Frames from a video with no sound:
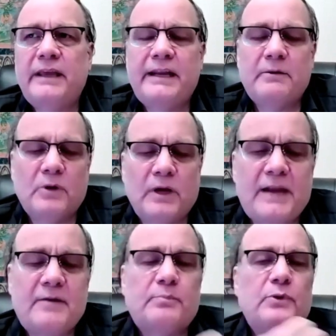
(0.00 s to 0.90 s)
and it will
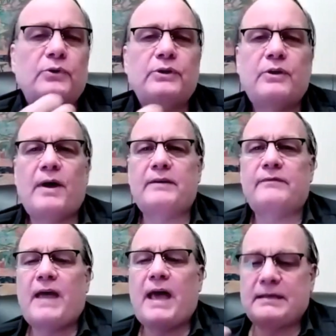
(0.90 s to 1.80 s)
kind of pull you out
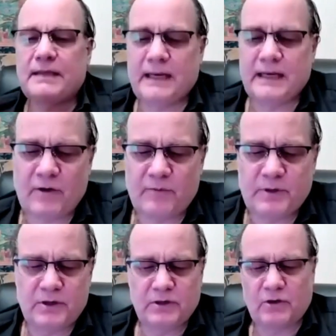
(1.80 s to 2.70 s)
of that and help
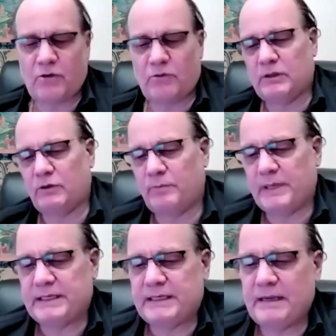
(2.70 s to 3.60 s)
you to go a little
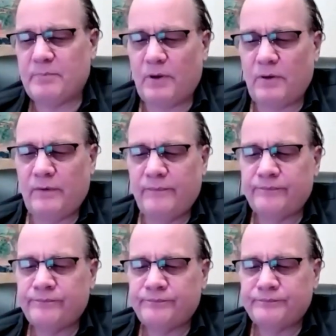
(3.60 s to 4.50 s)
bit deeper.
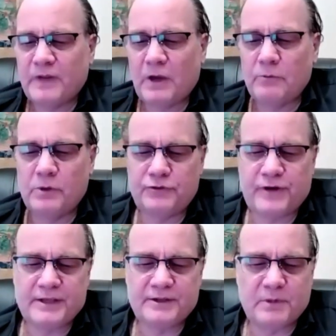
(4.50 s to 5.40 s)
It will
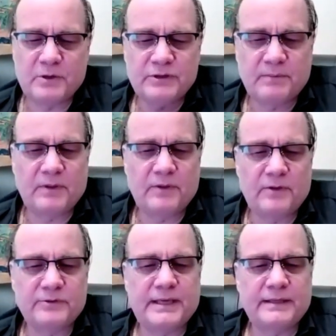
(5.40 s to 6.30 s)
transmute some of
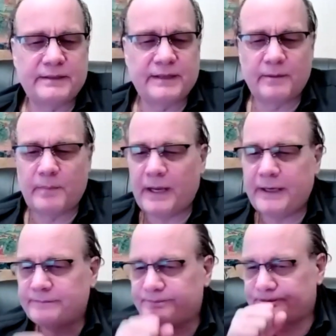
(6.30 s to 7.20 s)
those things in the body.